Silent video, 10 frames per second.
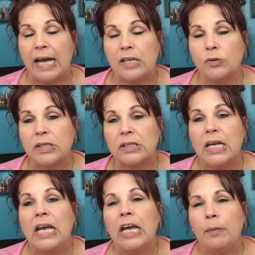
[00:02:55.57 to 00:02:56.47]
address,
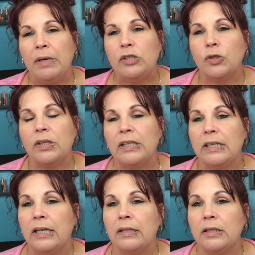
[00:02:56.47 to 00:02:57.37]
and make sure that
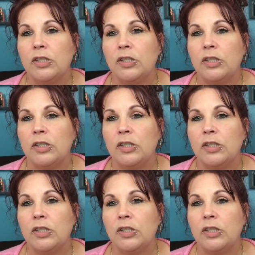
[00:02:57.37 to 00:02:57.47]
the,